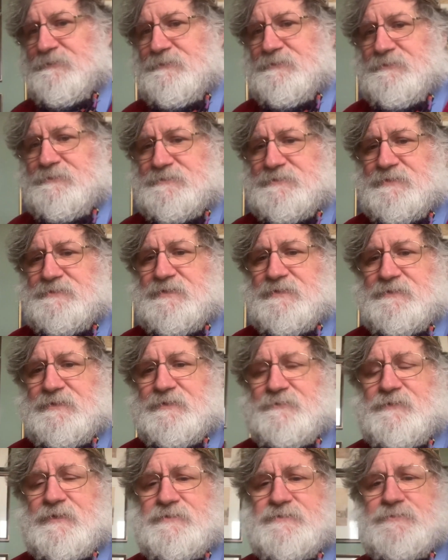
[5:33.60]
says that
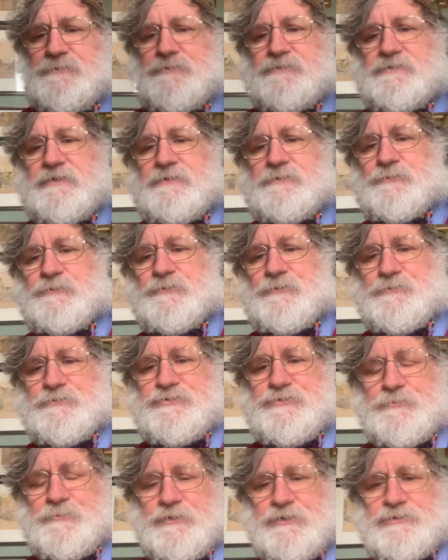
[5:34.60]
they've had suicidal thoughts,
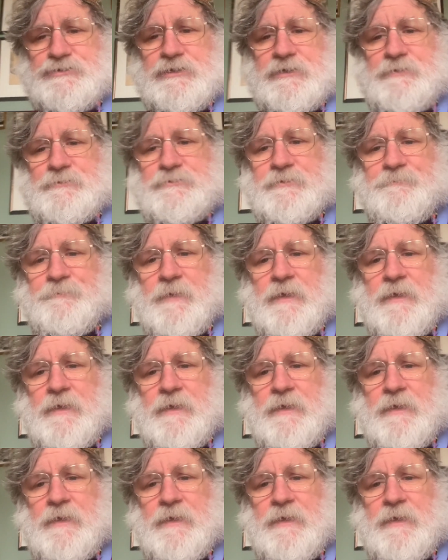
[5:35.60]
you reach out.